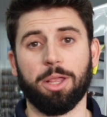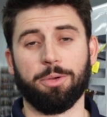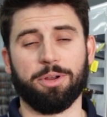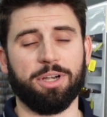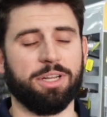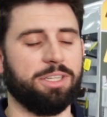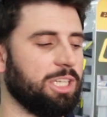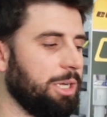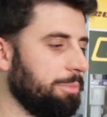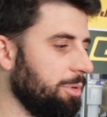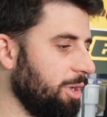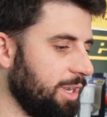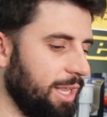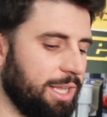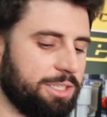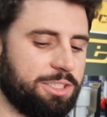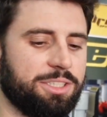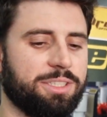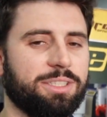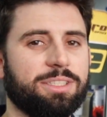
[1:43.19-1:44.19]
running double
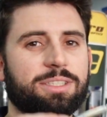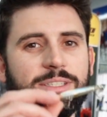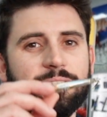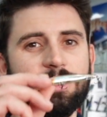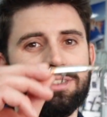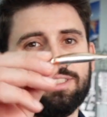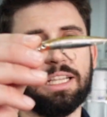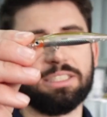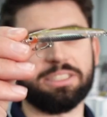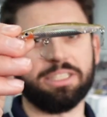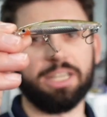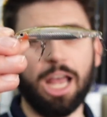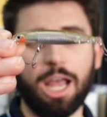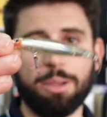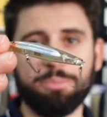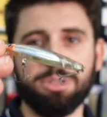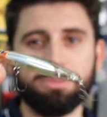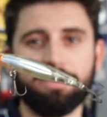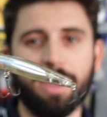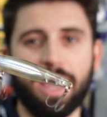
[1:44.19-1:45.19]
clutches,
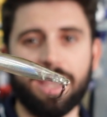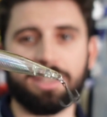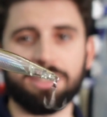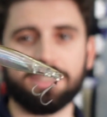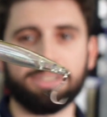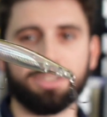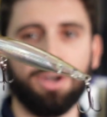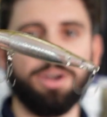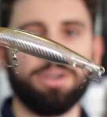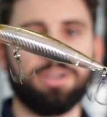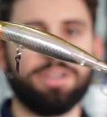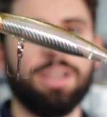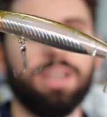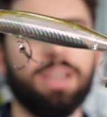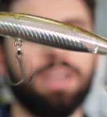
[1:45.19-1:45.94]
Sazanami's back in stock,